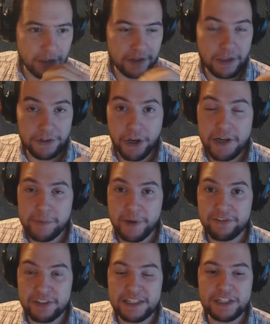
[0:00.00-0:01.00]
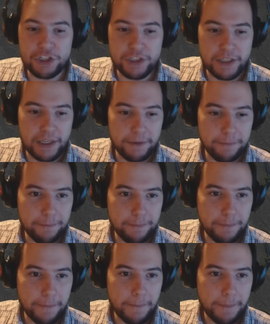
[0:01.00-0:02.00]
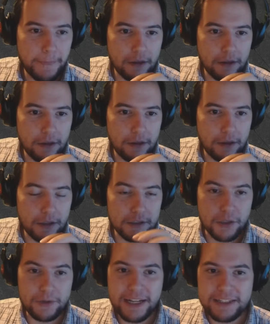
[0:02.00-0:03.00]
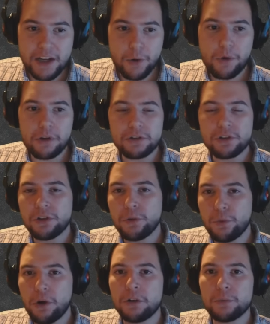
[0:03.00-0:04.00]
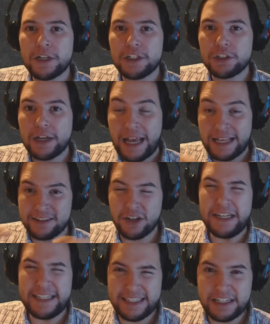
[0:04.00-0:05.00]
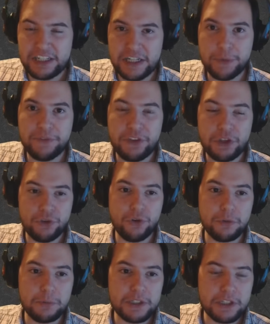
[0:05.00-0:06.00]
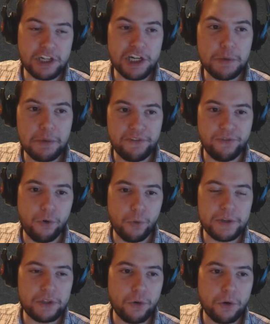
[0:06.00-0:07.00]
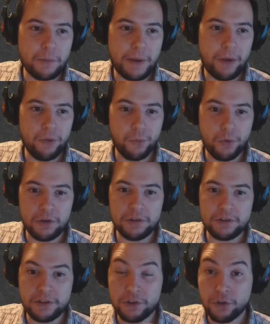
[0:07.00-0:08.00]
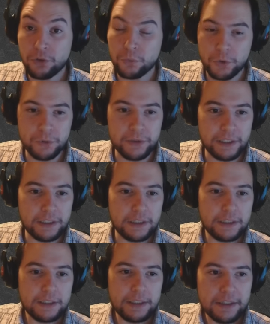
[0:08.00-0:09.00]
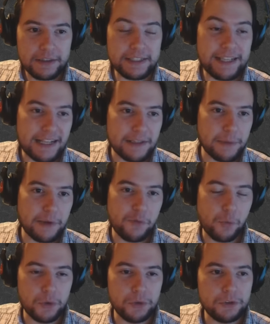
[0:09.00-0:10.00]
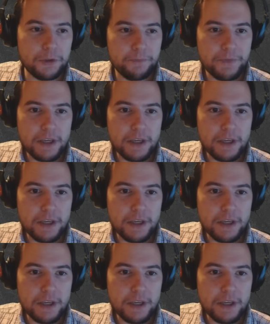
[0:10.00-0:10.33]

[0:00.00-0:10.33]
A nice bit of synergy there. So let's go on to the one which has nice synergy with the Young Berserker before we talk about the one that does wounding. This has a bit of a wound.